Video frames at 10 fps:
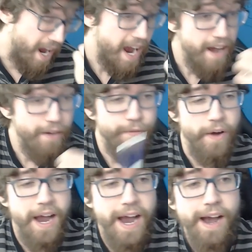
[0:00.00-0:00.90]
have,
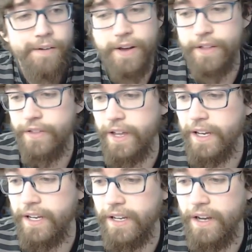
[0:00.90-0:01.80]
I have, I
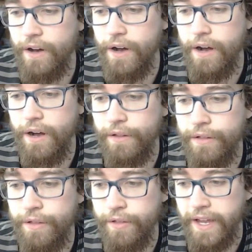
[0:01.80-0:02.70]
think, uh, a
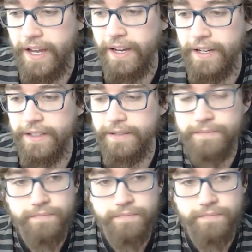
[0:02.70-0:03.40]
thing